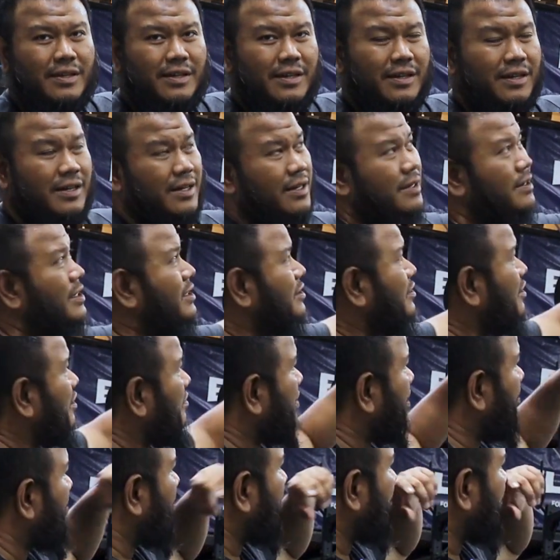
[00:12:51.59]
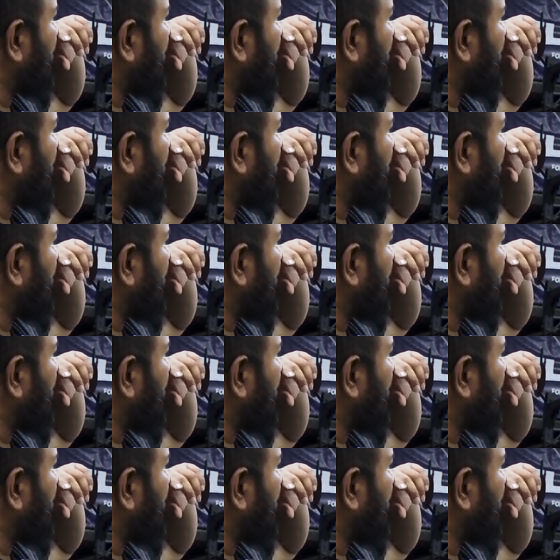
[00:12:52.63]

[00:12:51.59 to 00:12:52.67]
That's going to be a bit